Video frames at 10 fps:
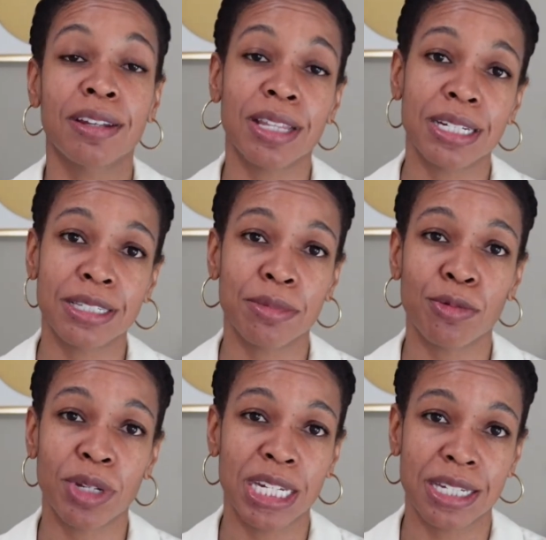Now, that doesn't
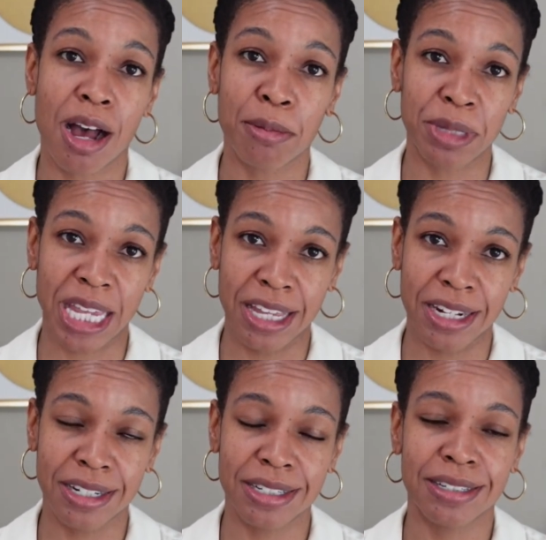mean we need to
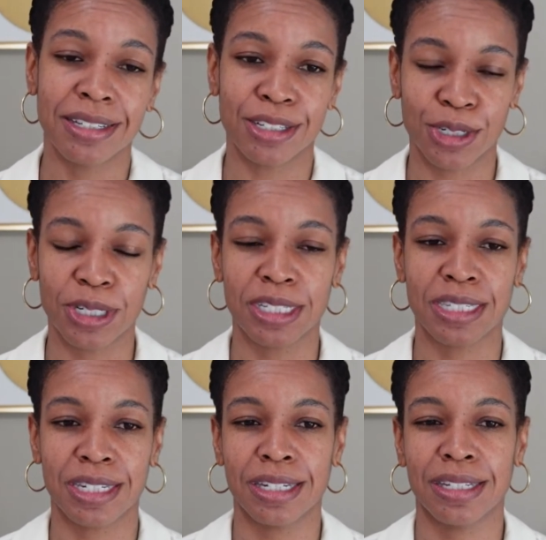complicate it. It's
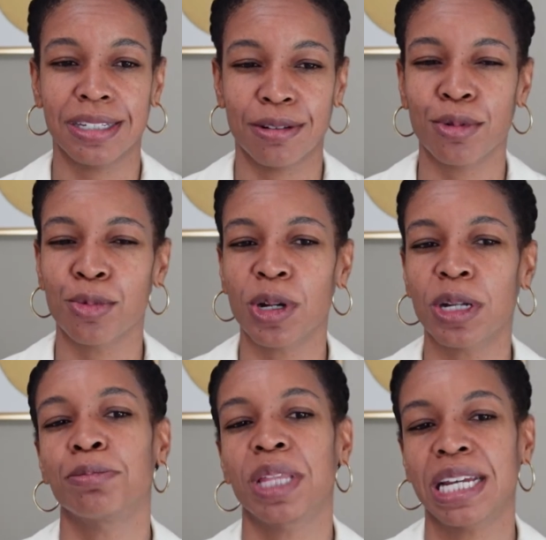just we're
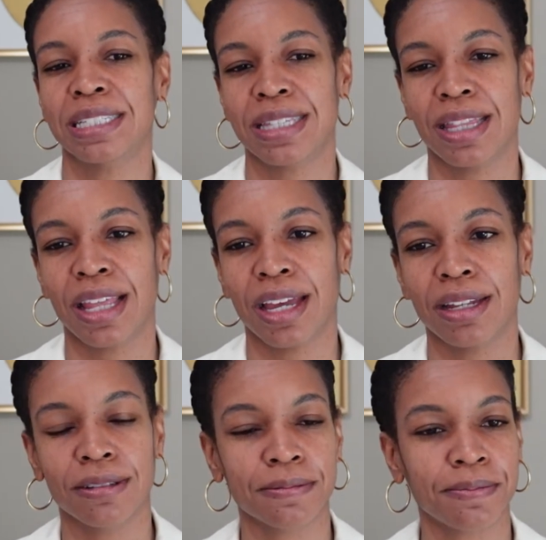more complex than
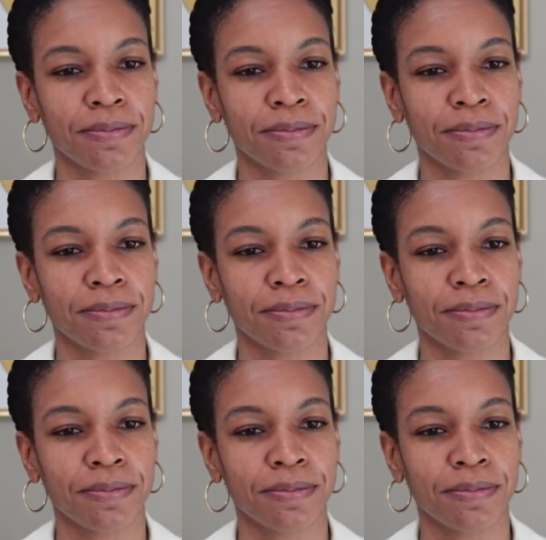that.